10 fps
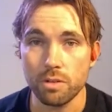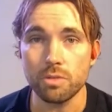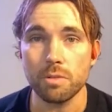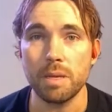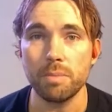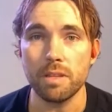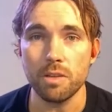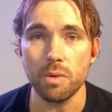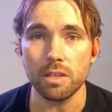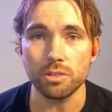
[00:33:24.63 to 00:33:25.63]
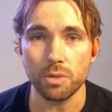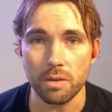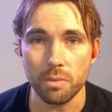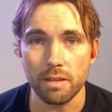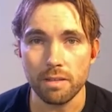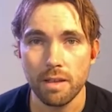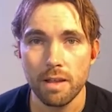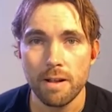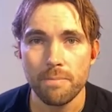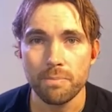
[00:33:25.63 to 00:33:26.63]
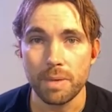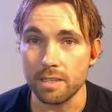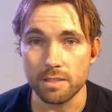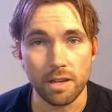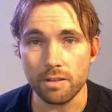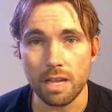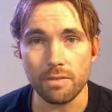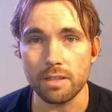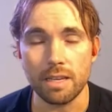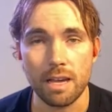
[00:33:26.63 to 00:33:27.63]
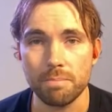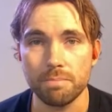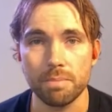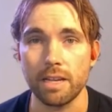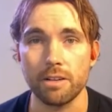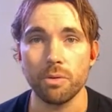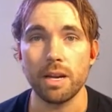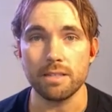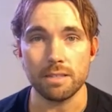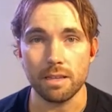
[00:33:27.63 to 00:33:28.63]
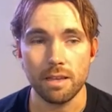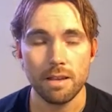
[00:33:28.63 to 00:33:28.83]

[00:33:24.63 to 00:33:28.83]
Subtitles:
Those are the people that you want to train with, because they're leveling up like crazy.